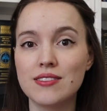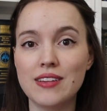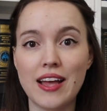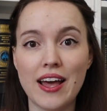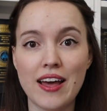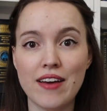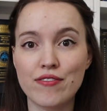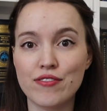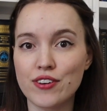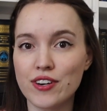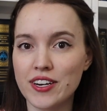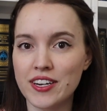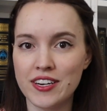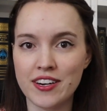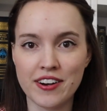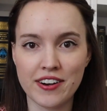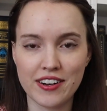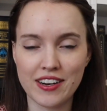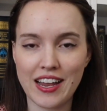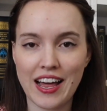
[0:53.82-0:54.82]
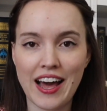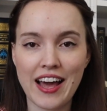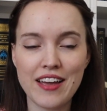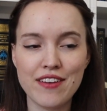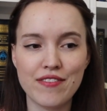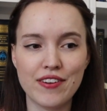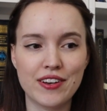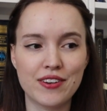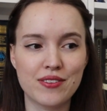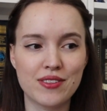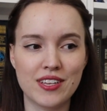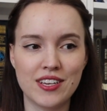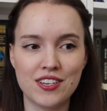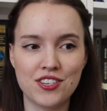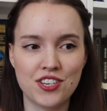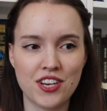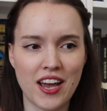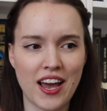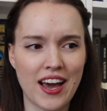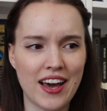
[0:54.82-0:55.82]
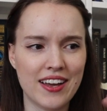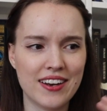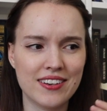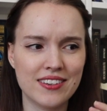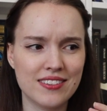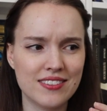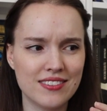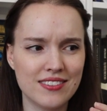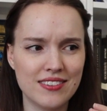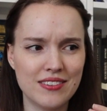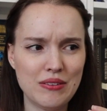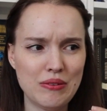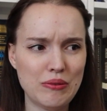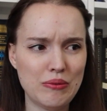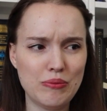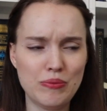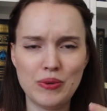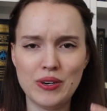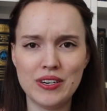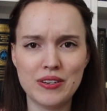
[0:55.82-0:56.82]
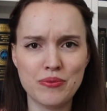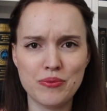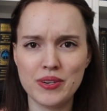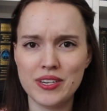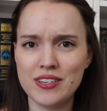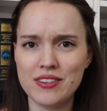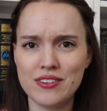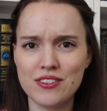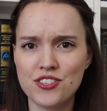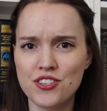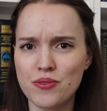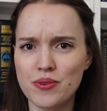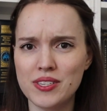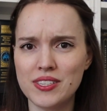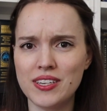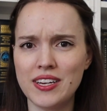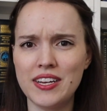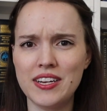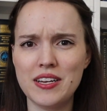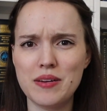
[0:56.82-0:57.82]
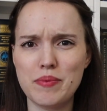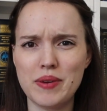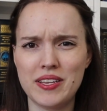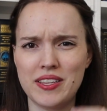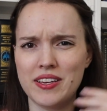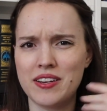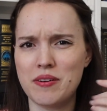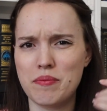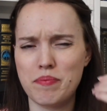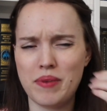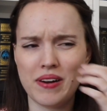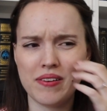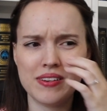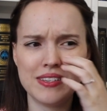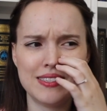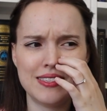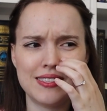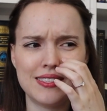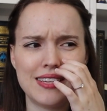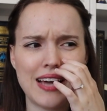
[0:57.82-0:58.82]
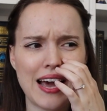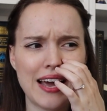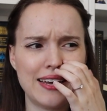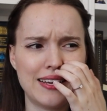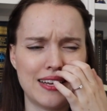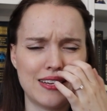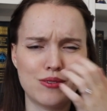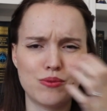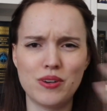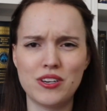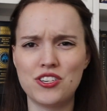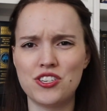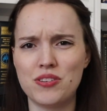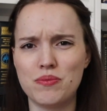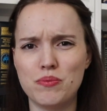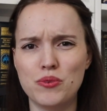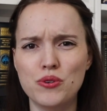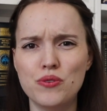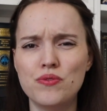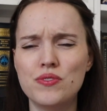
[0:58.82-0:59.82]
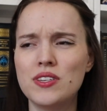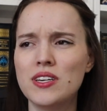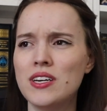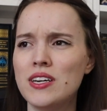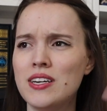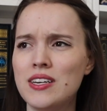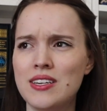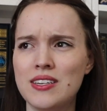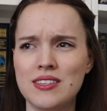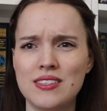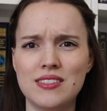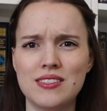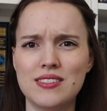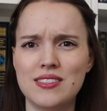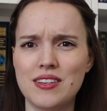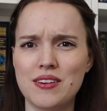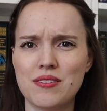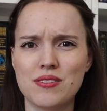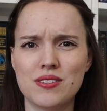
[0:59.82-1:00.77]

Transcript: ever in her life. I don't think she had one when she was in India, but I think her parents died. That's why she moved. There